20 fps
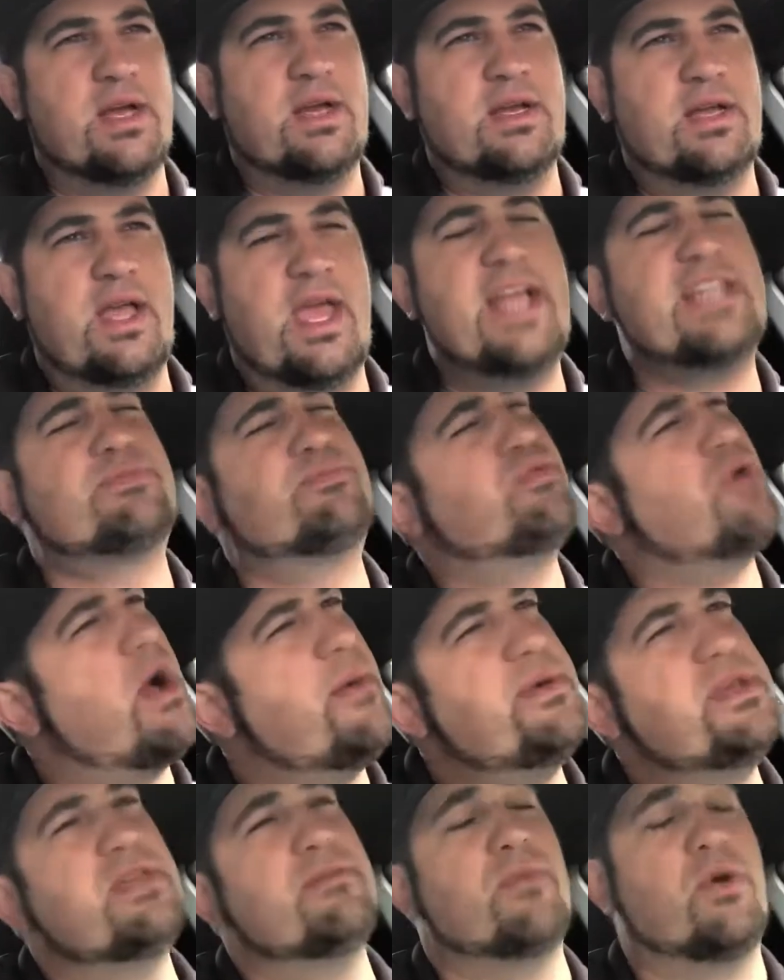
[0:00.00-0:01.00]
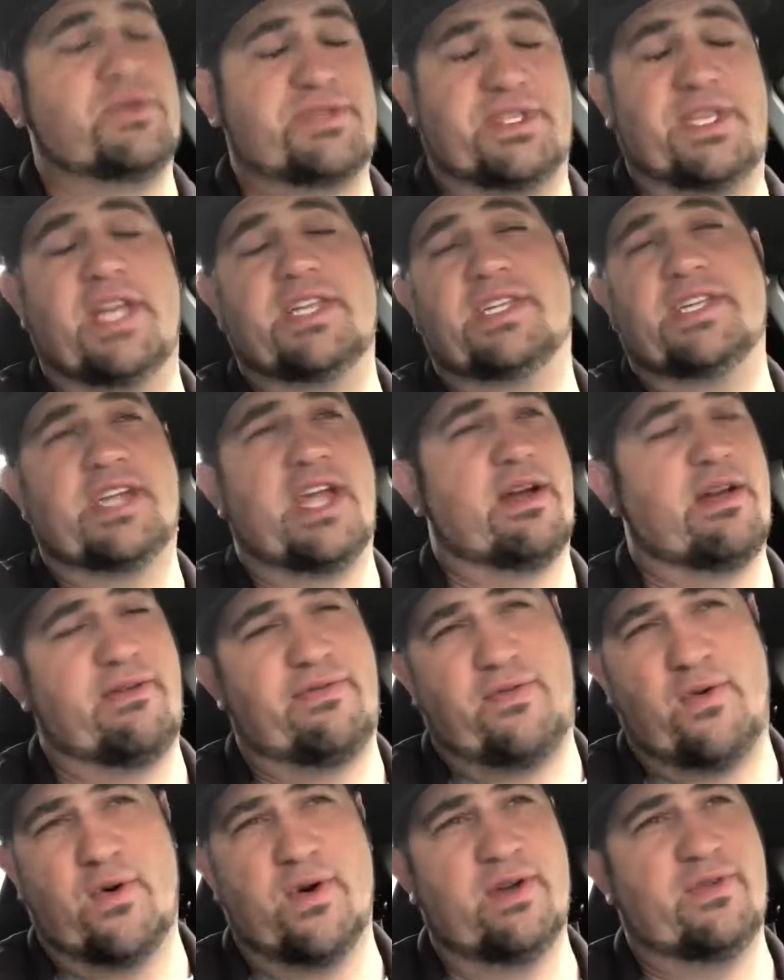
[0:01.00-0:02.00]
It's probably the most legendary
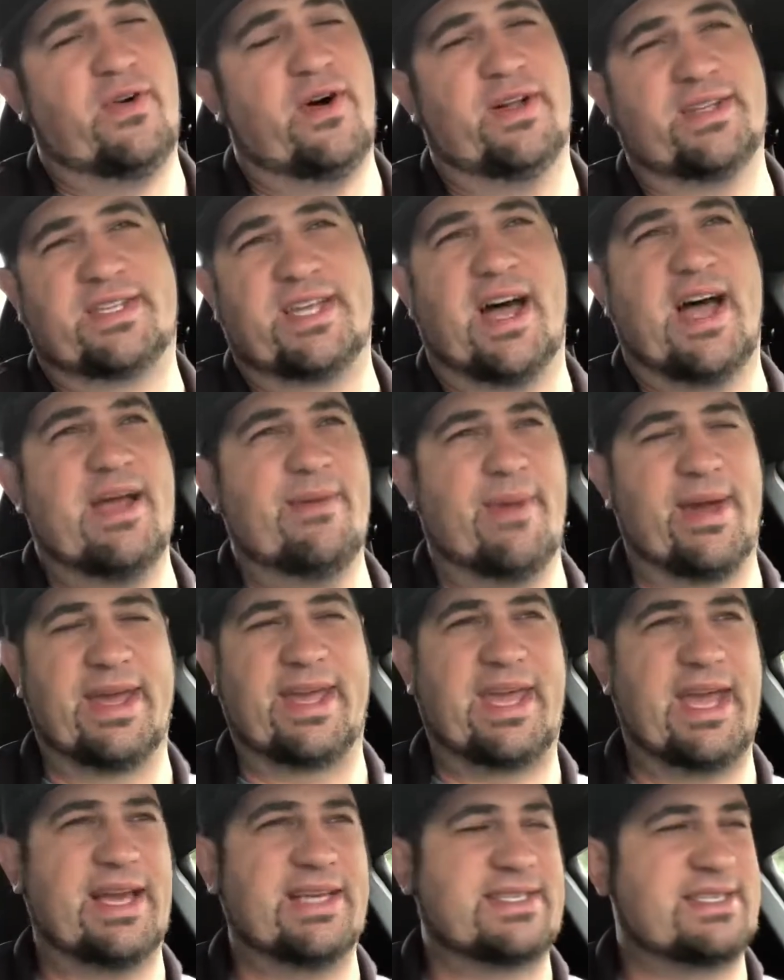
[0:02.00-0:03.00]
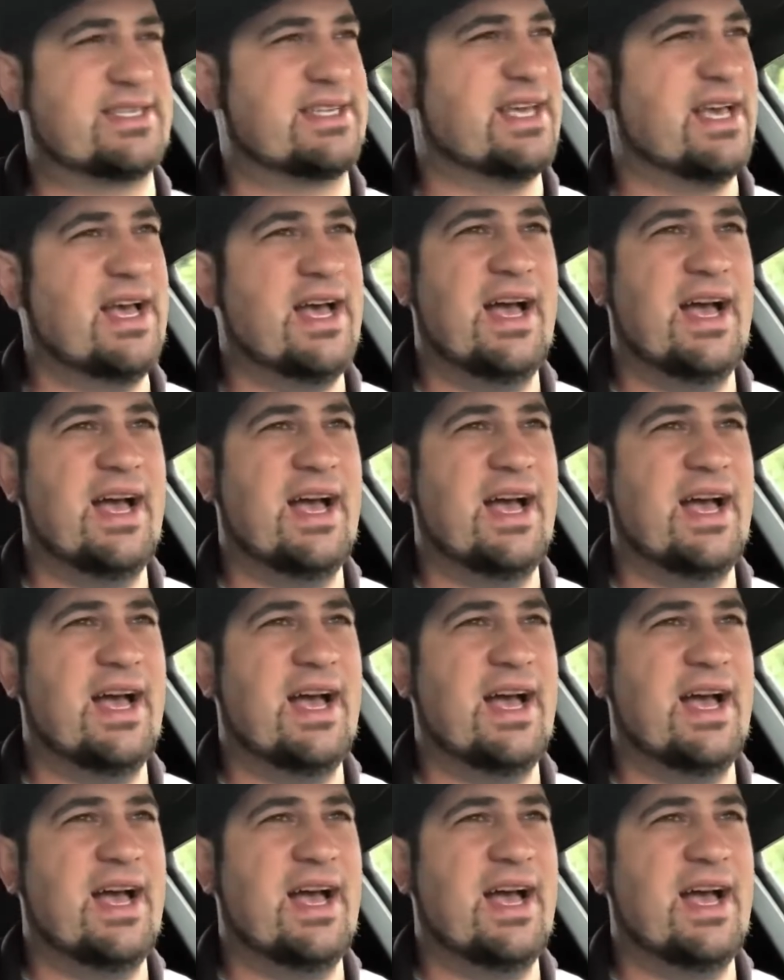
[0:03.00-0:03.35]
Ford of all time, I guess.